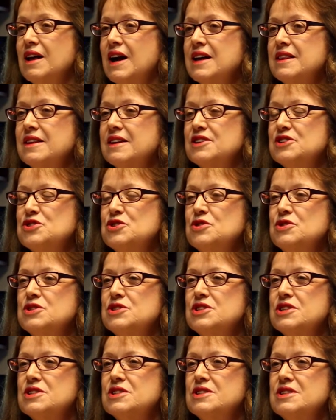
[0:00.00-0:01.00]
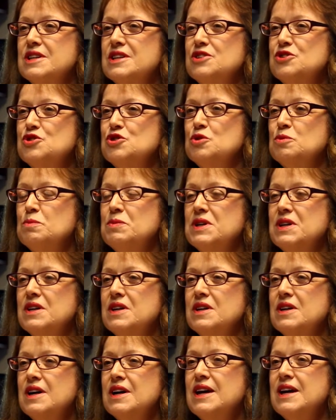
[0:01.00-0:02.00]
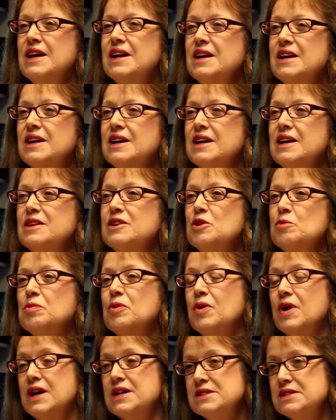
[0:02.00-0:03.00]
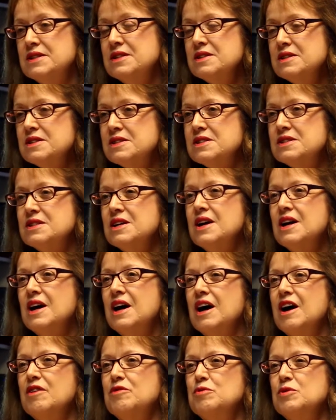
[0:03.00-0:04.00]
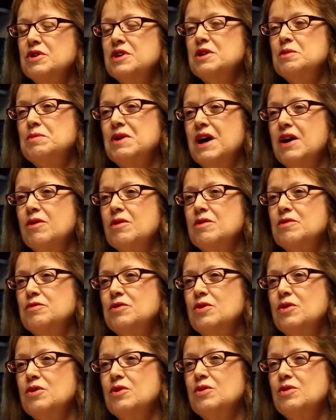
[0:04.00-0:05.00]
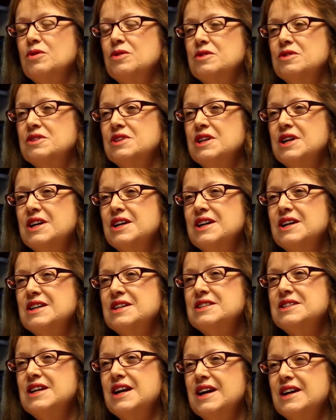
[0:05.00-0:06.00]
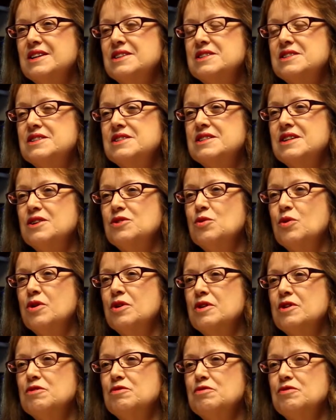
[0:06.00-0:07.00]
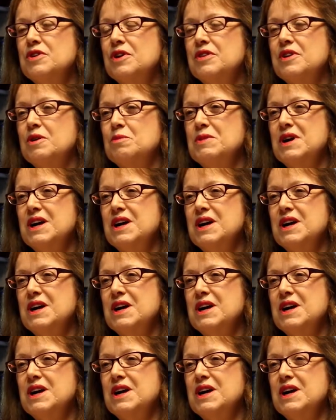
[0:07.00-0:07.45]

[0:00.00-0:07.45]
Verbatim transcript: I think students just need to be in the presence of really powerful old texts in order to feel their